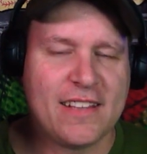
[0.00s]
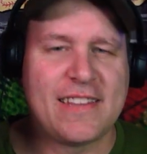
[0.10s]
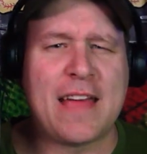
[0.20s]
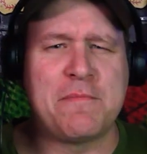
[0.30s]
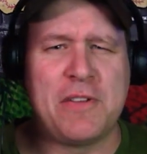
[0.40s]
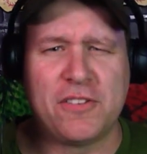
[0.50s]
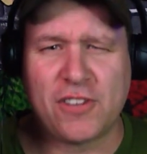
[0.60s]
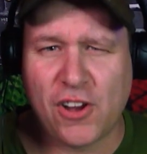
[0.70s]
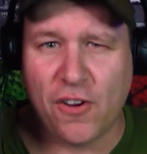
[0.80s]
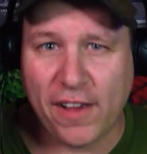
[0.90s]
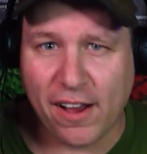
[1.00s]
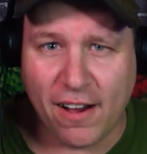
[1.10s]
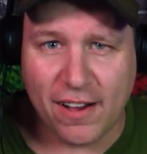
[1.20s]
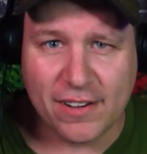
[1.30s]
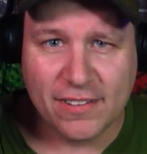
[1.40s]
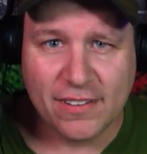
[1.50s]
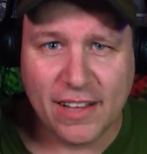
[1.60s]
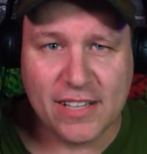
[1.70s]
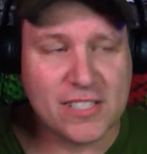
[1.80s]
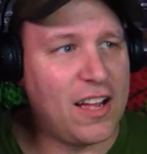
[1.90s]
That music going on
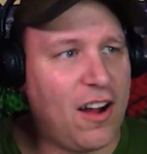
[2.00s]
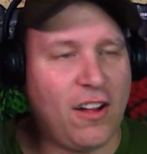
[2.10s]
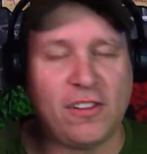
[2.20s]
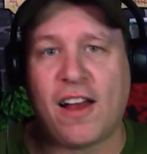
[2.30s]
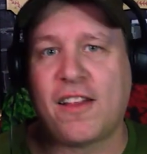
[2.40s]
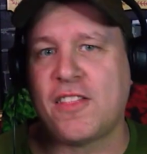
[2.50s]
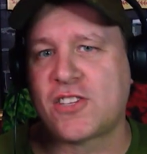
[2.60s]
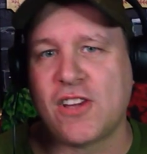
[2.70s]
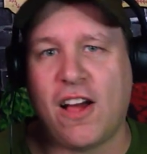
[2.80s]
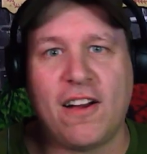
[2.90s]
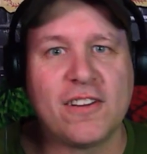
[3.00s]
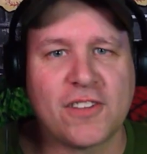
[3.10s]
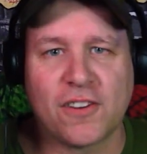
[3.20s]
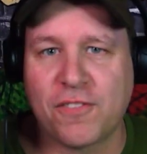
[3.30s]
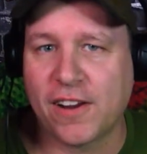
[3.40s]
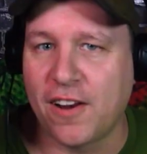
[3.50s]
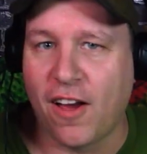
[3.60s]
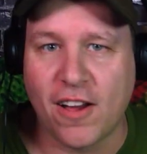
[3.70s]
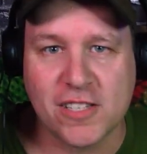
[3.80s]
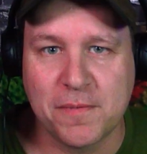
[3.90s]
and oh, a lot of the songs are freaking
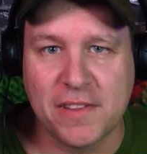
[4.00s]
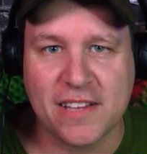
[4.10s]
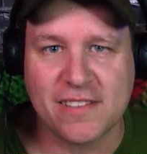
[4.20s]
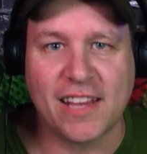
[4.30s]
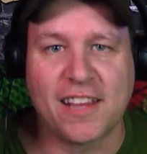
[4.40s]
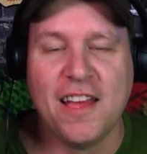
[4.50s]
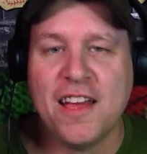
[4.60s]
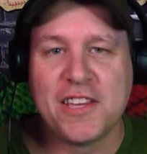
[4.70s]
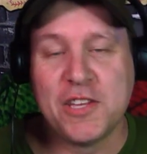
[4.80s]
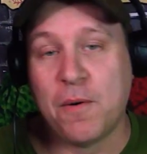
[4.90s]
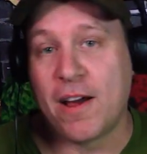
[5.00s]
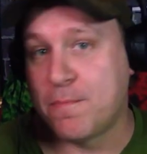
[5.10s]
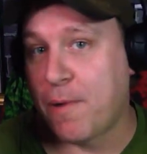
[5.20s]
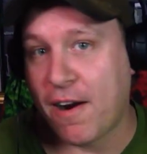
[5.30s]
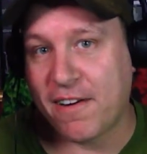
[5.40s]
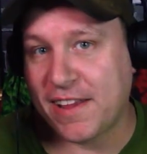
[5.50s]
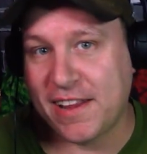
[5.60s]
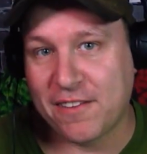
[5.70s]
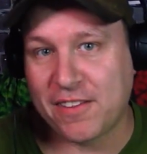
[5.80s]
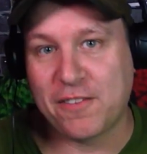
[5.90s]
awesome in this. Like you want a party
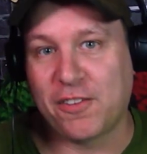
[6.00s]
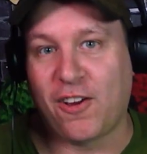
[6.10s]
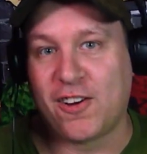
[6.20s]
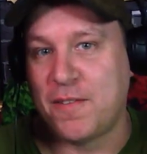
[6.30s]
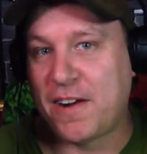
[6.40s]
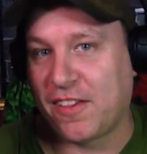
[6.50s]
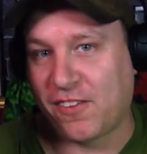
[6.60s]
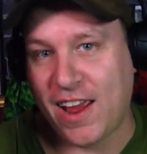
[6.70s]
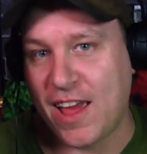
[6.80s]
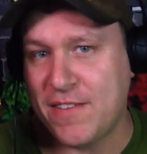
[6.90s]
and everything with all coming to the grave.